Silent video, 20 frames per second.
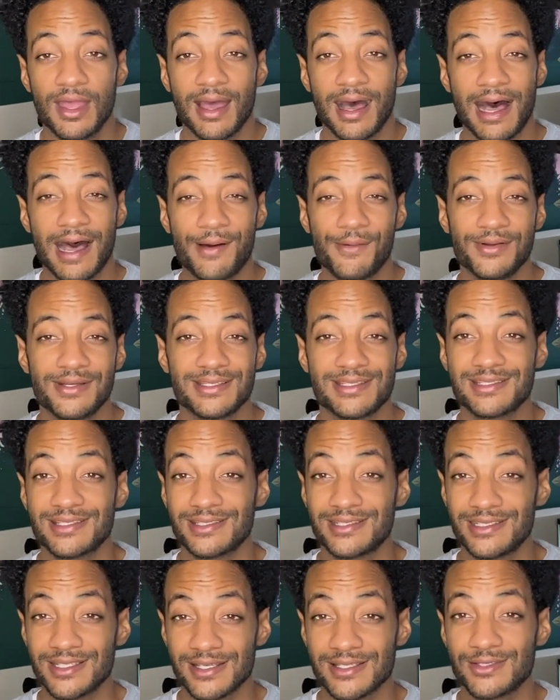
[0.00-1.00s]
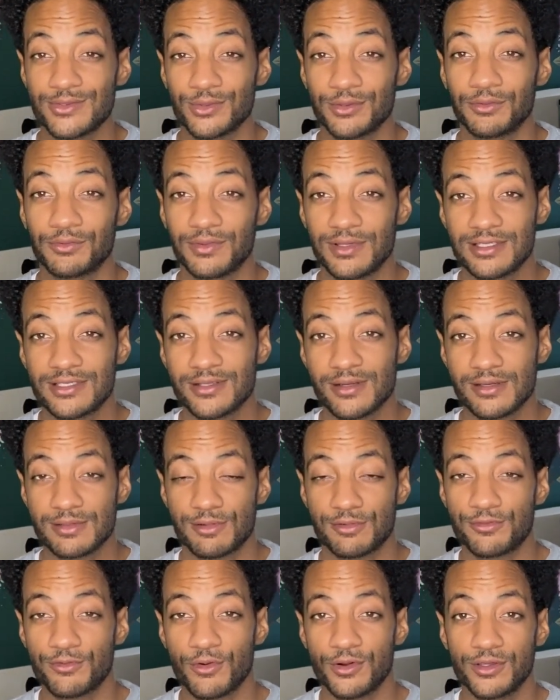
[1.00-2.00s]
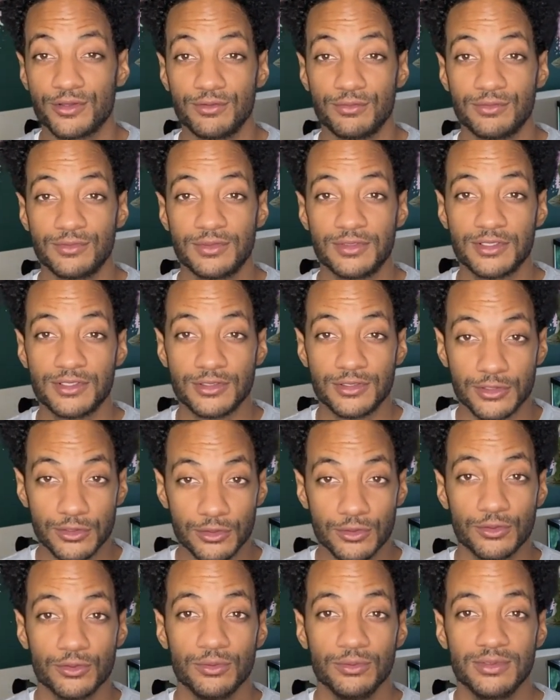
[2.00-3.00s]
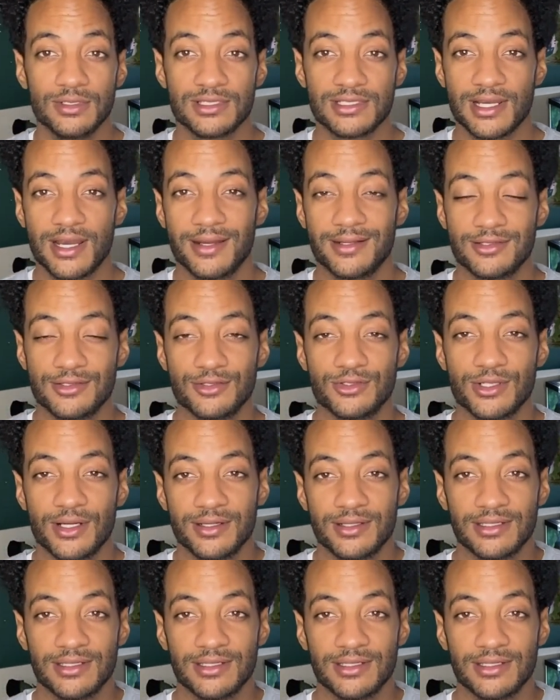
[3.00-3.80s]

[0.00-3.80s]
I would just suggest doing research before you do decide to try to